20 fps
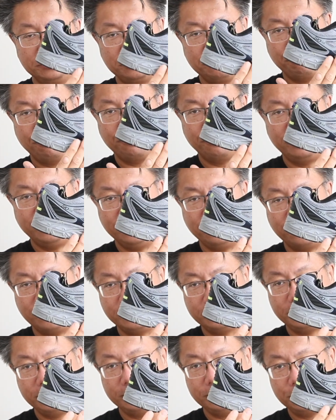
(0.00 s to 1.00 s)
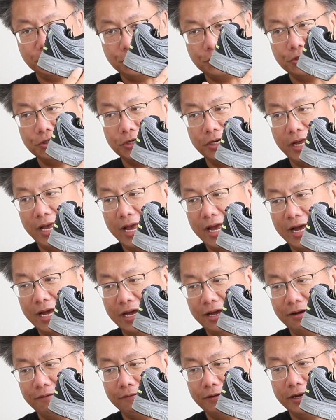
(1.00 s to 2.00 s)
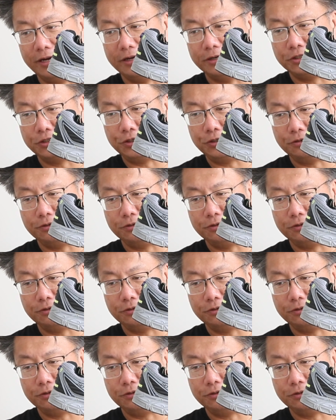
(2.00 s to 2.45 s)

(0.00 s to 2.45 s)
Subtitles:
unsupported arches. You could have